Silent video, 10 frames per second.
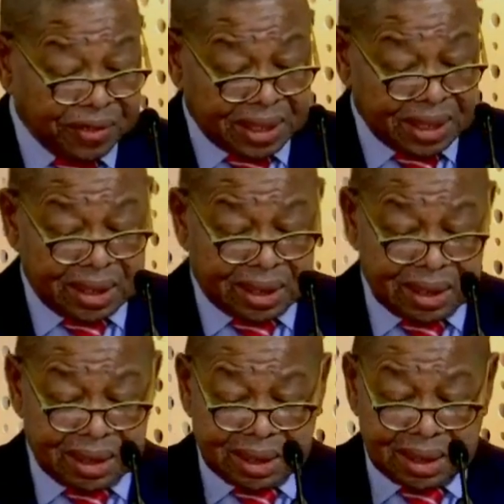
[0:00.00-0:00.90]

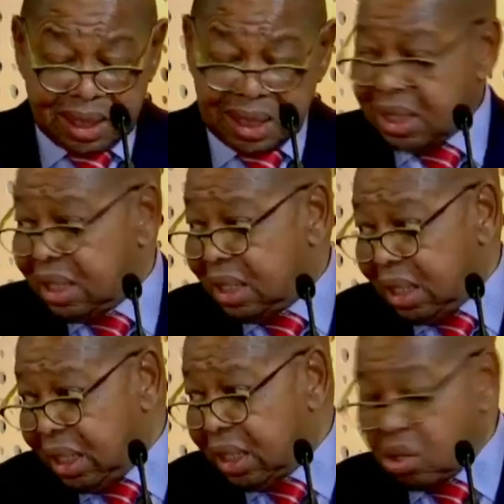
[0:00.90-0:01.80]
facilities
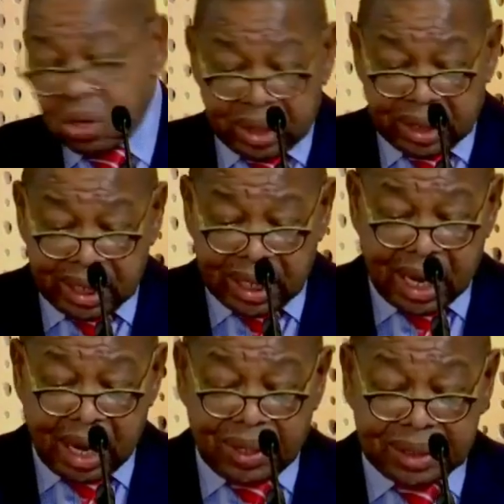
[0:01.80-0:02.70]
in or
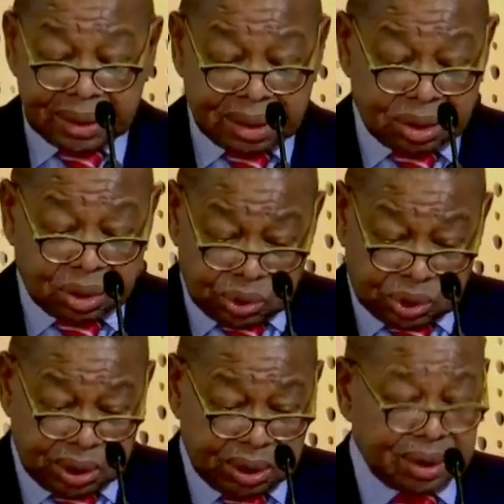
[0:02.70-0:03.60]
near our
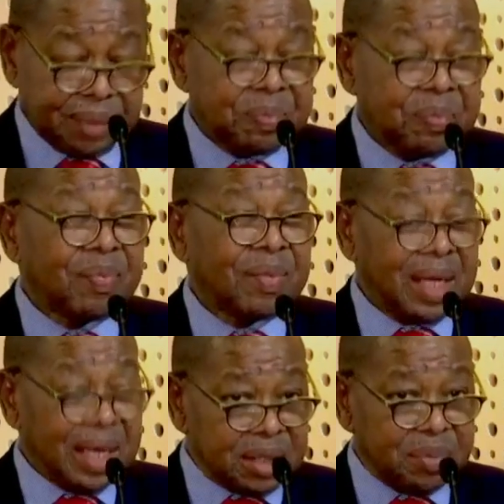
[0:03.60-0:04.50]
institutions
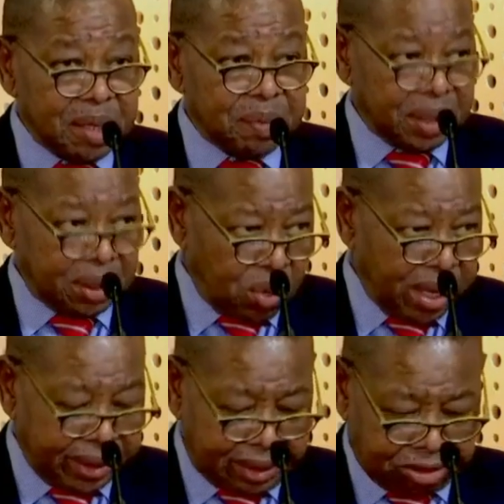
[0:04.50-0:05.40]
as may be
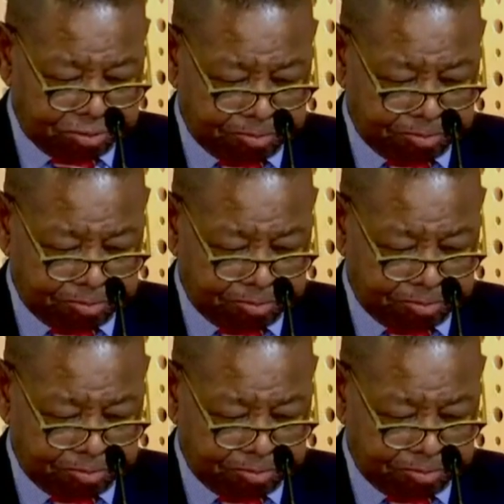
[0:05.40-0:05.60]
required.